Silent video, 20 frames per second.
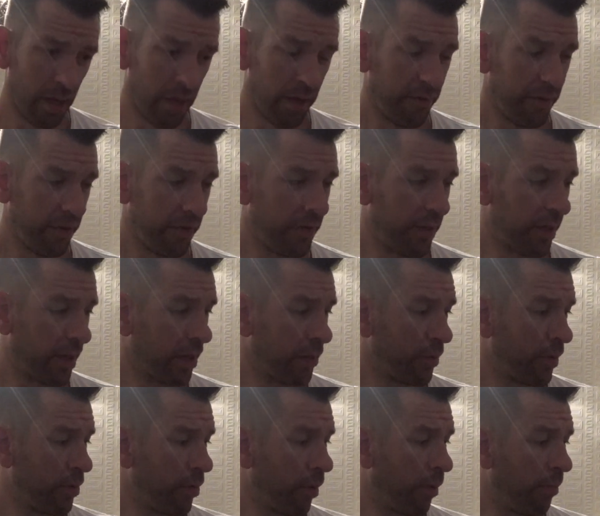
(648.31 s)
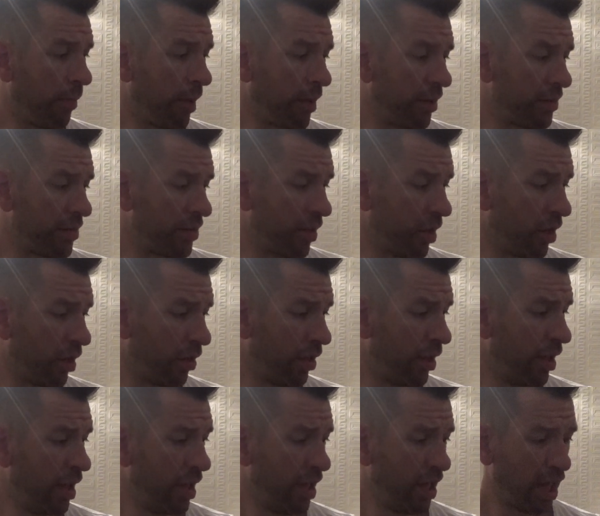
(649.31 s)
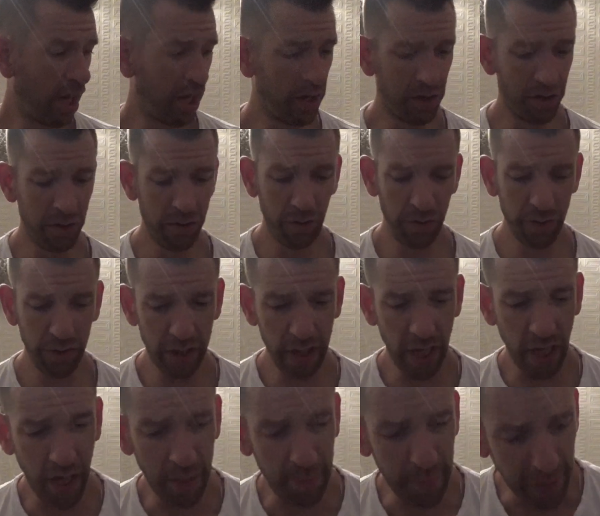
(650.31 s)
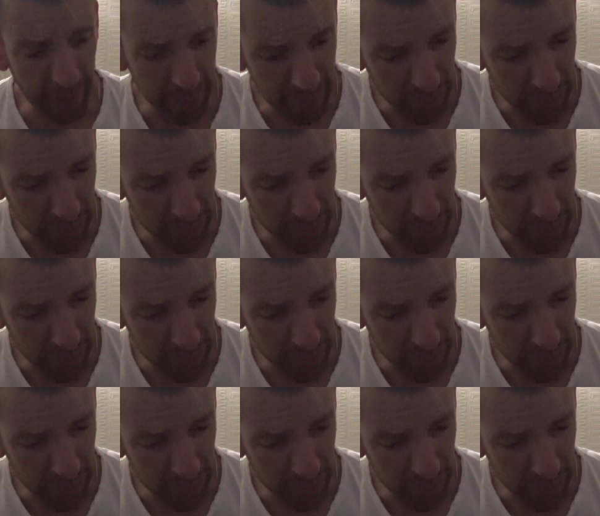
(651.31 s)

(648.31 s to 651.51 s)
15 quid won't bad at all. And another game here,